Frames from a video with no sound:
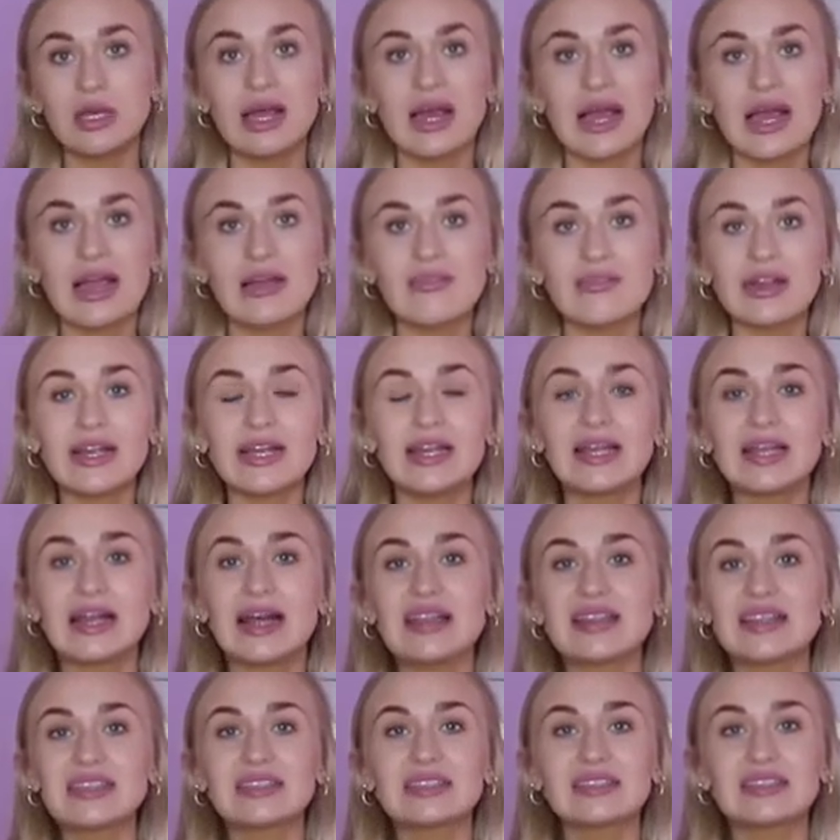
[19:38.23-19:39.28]
I really
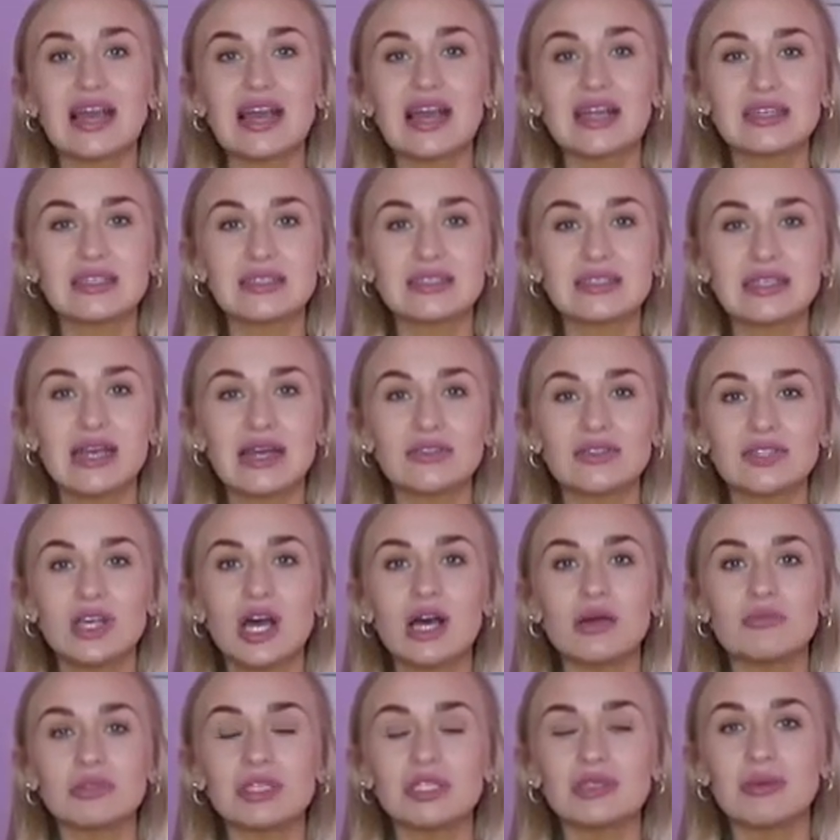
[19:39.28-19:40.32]
like these kind of style
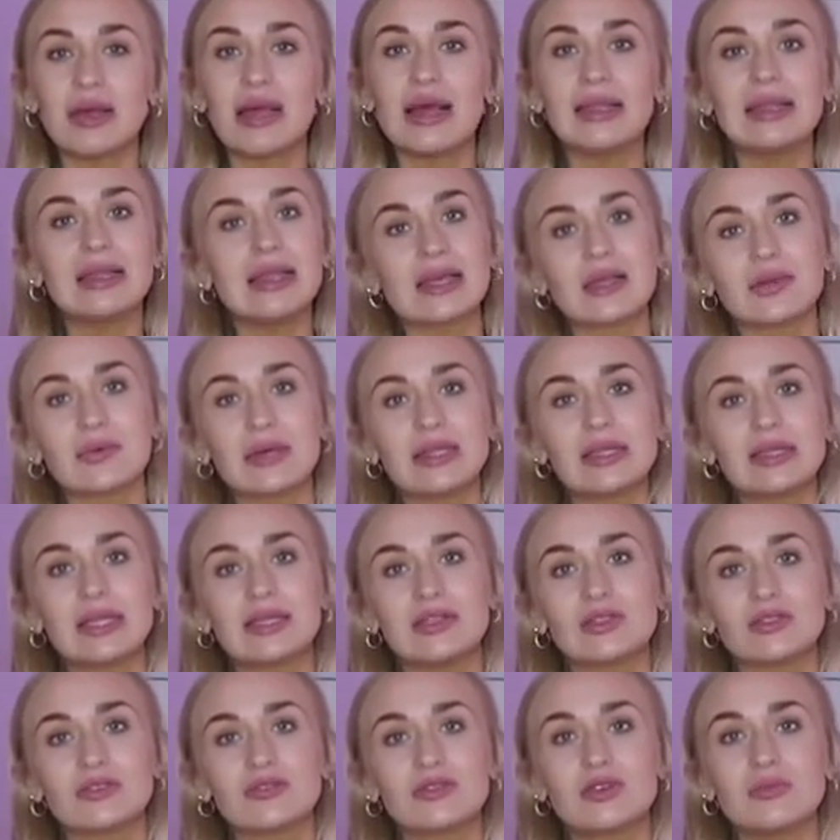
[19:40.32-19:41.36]
tops as well, like when they
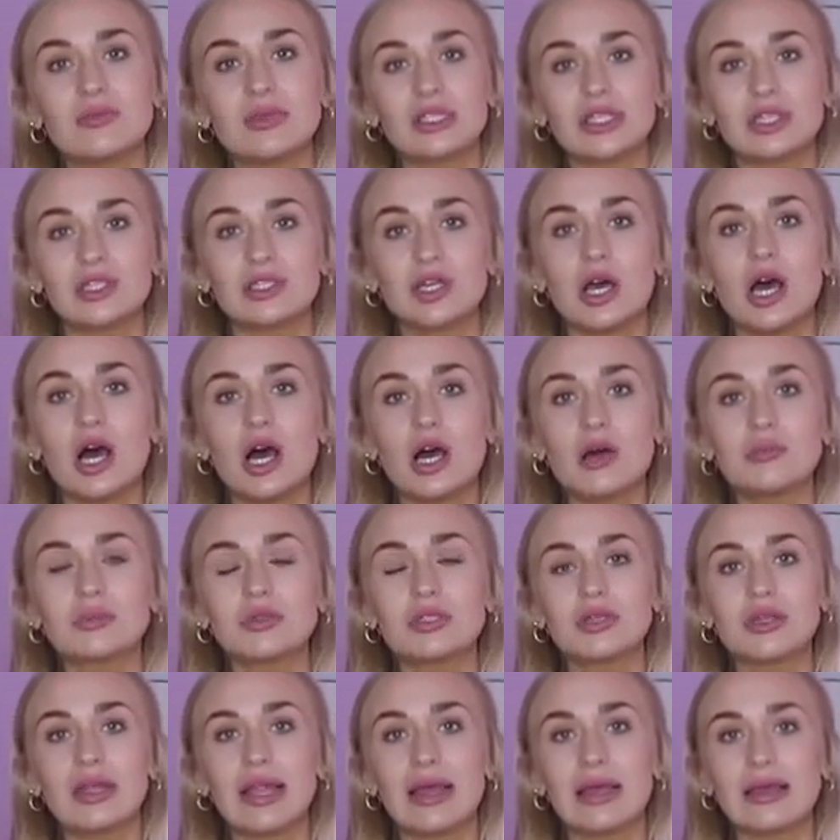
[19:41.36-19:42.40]
just come as a top.
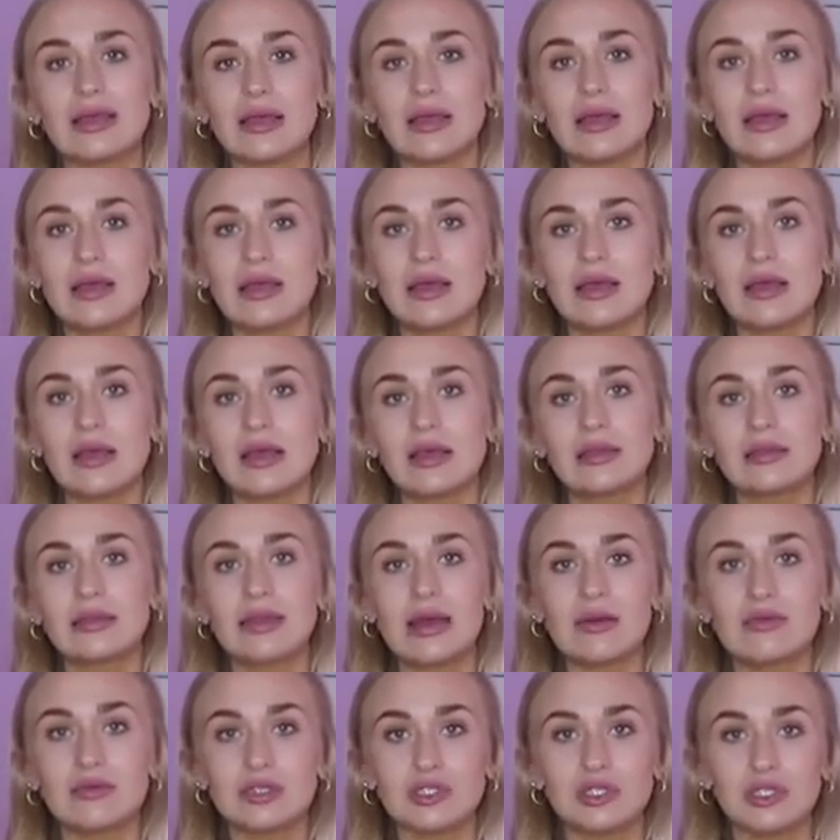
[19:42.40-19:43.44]
So like
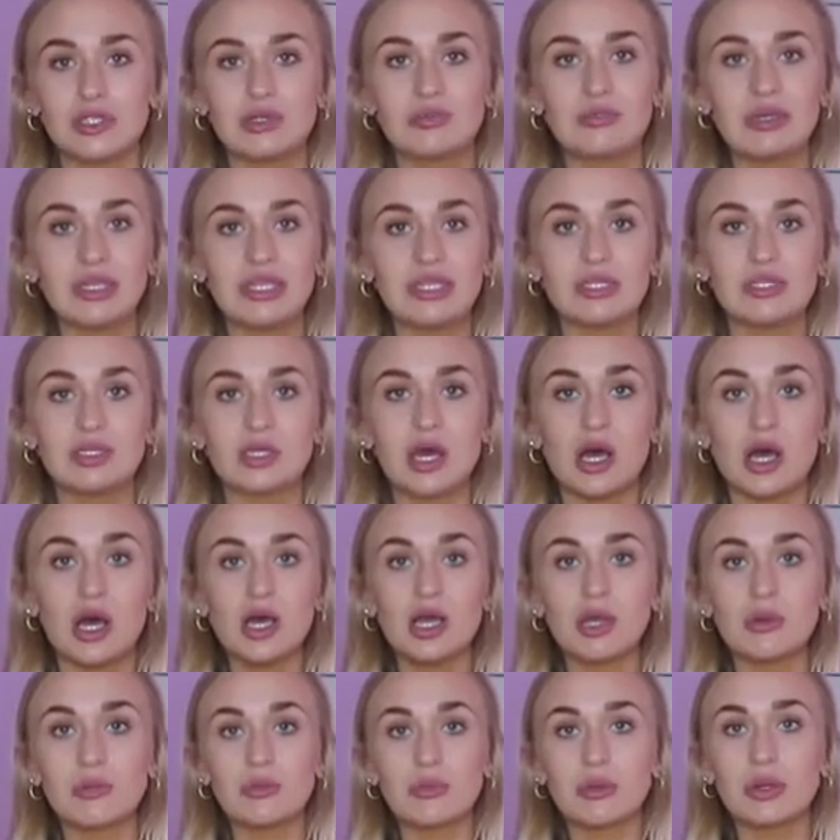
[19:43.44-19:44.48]
that would just be the
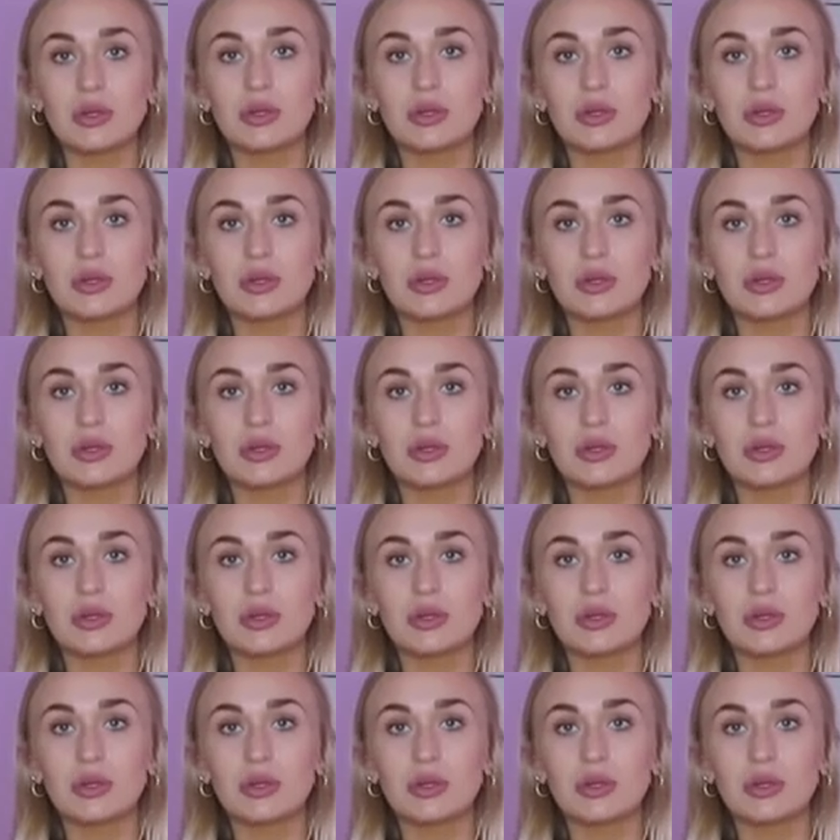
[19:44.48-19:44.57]
top.